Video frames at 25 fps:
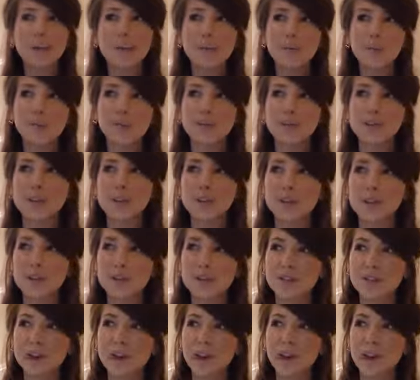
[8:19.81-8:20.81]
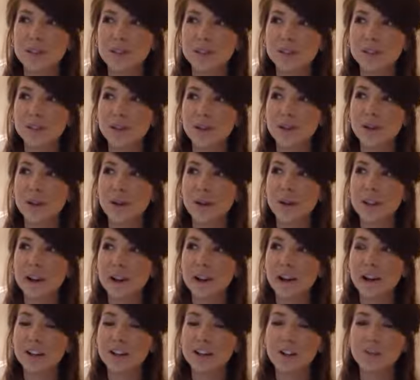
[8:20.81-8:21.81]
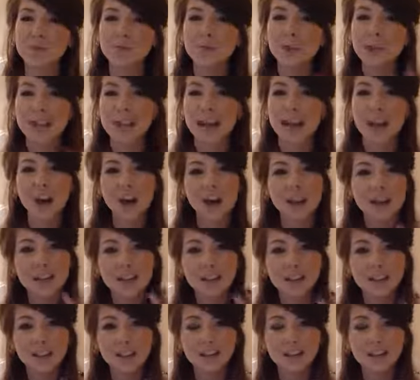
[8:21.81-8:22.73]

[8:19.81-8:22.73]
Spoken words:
But also it just, I don't know, I don't really like